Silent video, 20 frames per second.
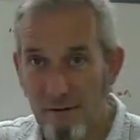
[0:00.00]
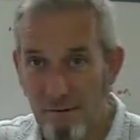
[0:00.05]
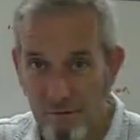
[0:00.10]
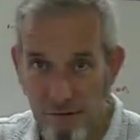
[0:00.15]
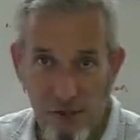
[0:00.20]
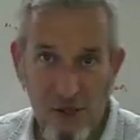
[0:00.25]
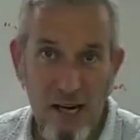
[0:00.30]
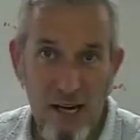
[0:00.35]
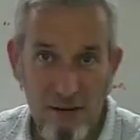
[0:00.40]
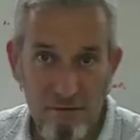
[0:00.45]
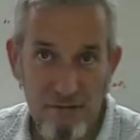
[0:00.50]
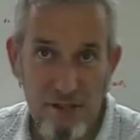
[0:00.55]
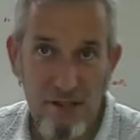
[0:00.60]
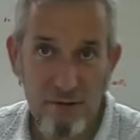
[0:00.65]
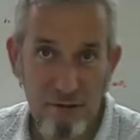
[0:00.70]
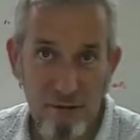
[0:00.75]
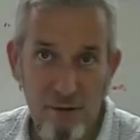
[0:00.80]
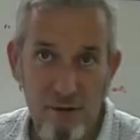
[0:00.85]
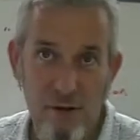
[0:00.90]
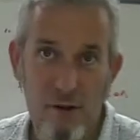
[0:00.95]
you have
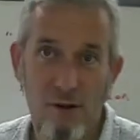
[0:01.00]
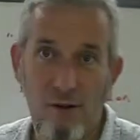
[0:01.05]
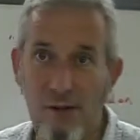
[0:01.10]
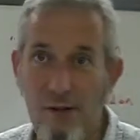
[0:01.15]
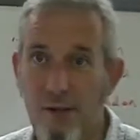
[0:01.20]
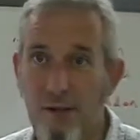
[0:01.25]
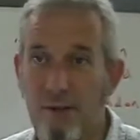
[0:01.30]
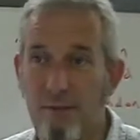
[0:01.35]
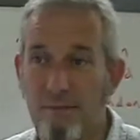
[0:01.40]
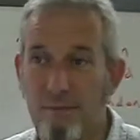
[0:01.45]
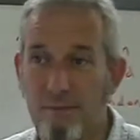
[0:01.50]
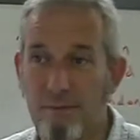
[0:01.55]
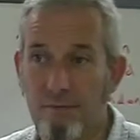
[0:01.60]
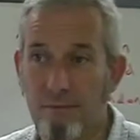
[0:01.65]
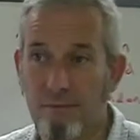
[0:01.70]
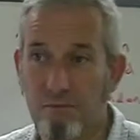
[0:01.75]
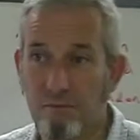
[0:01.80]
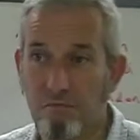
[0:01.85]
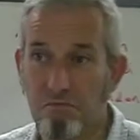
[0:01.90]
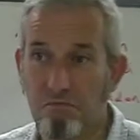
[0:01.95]
different knowledge
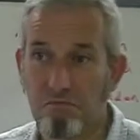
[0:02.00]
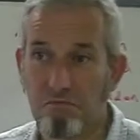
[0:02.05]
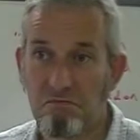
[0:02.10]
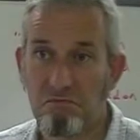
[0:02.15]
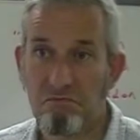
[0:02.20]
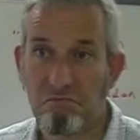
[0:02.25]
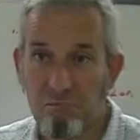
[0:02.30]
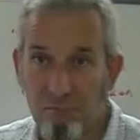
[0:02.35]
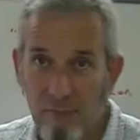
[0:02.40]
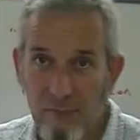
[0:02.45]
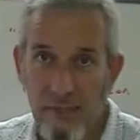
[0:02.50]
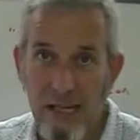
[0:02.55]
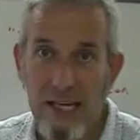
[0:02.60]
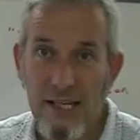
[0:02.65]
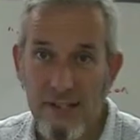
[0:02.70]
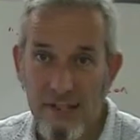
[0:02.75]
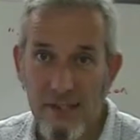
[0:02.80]
in